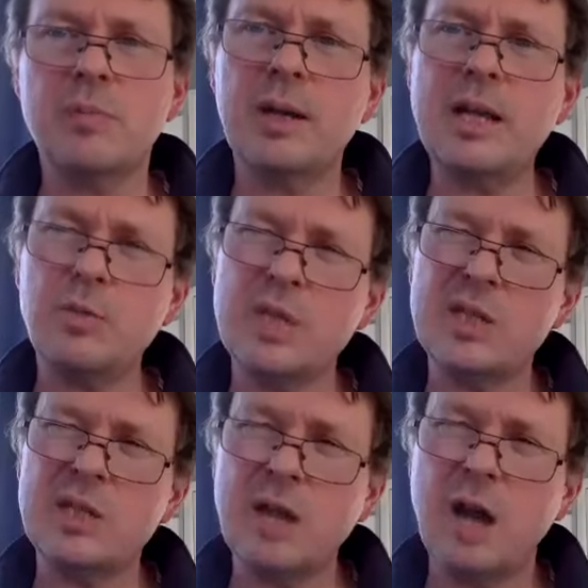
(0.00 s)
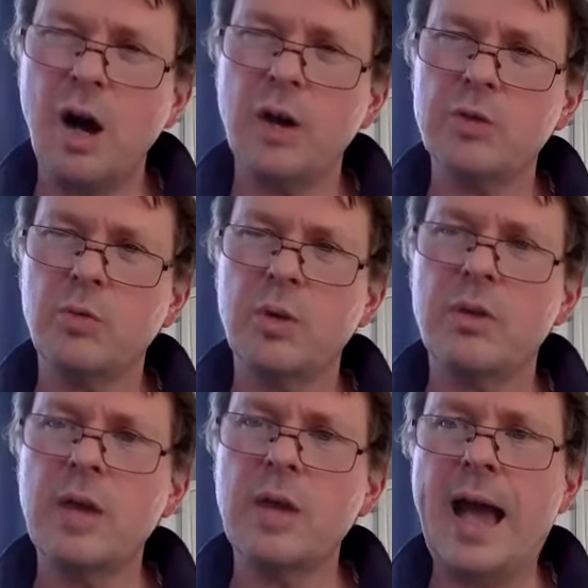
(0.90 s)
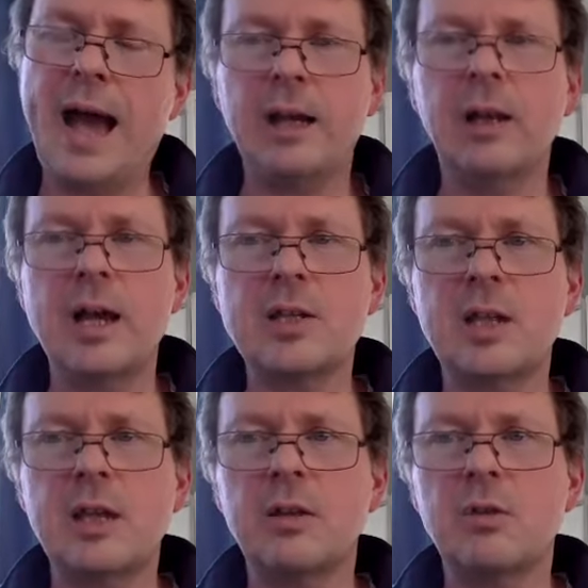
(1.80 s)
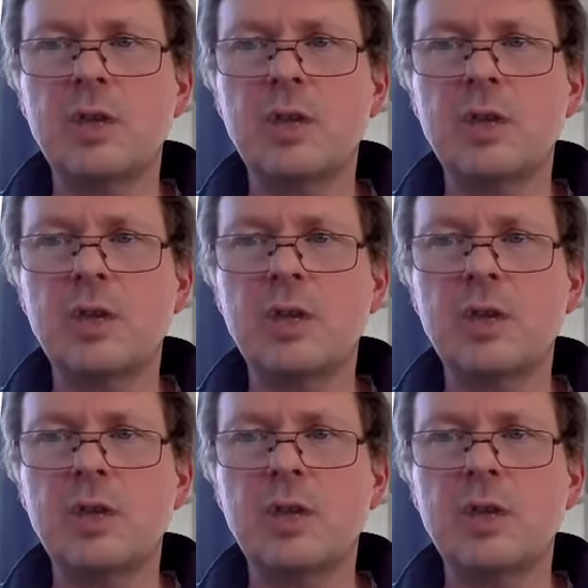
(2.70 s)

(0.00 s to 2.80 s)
But unless we start with analysing